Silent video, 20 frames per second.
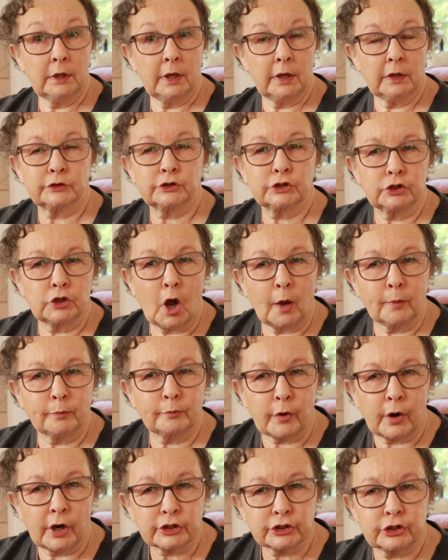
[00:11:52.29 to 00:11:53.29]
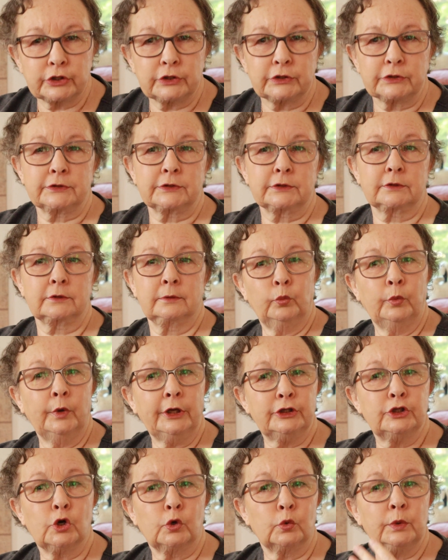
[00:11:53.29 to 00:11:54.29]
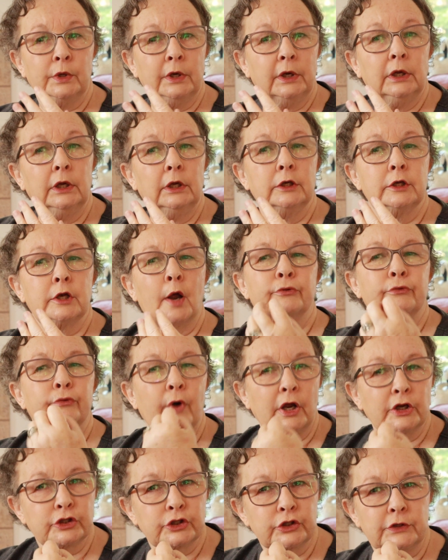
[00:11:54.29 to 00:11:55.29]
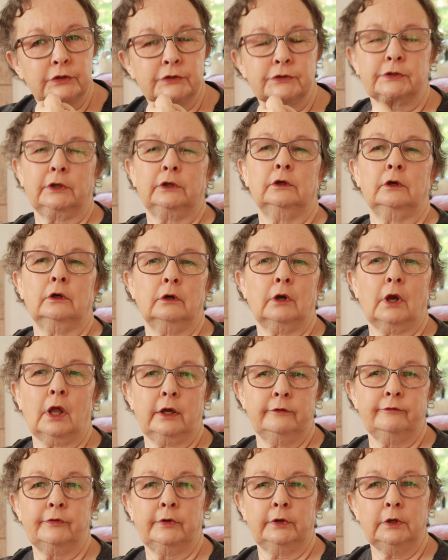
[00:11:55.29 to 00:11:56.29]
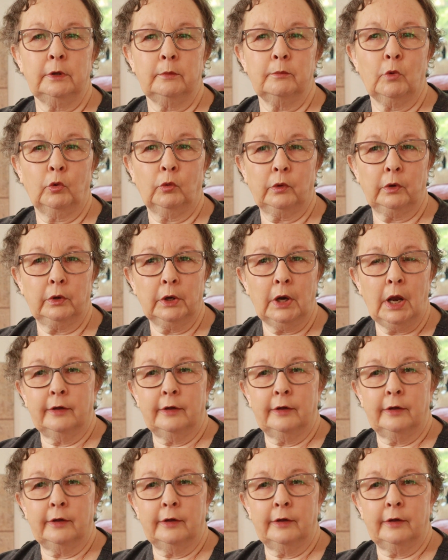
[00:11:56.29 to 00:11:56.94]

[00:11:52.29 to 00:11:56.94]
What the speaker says: It's not precious. We don't need precious in our life anymore.